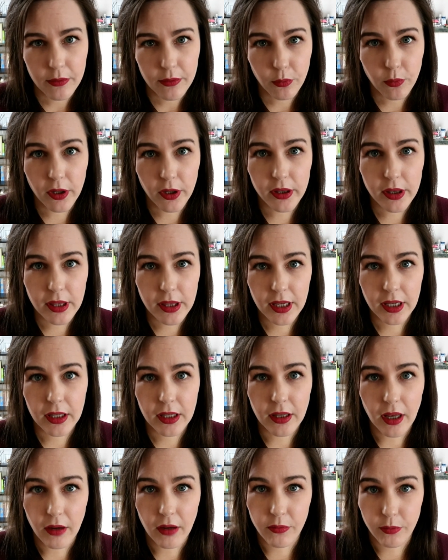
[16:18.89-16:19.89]
one thing
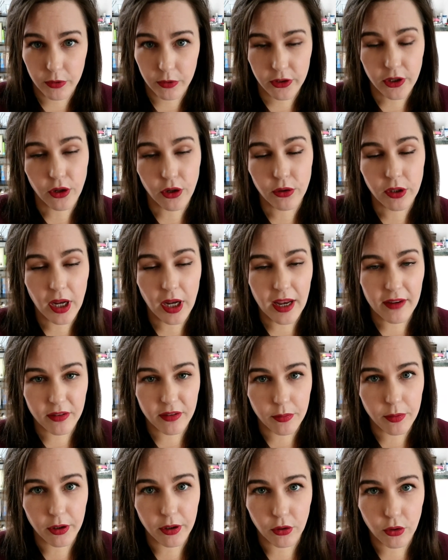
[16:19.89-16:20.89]
I was told, I have
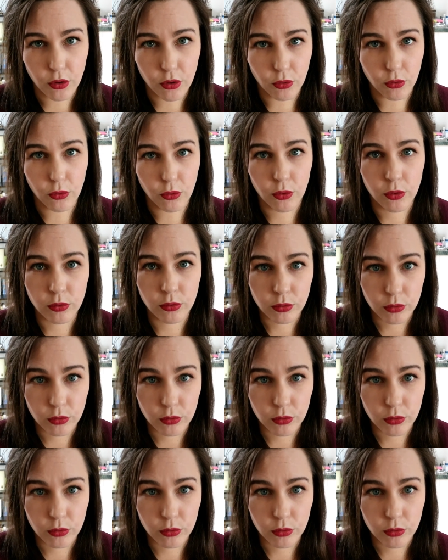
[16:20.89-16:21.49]
to be on call